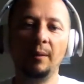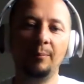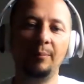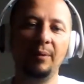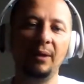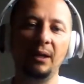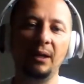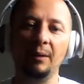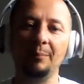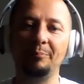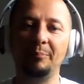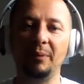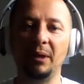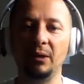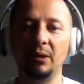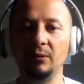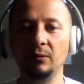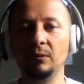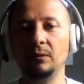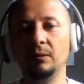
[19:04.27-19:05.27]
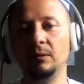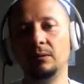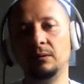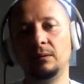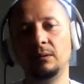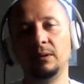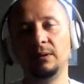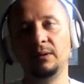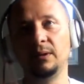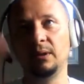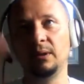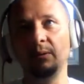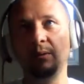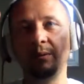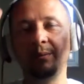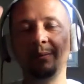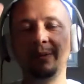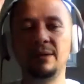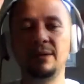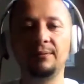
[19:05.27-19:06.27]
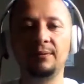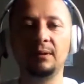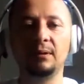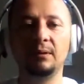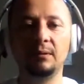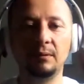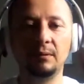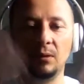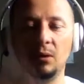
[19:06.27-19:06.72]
be in a boat, and they were above it.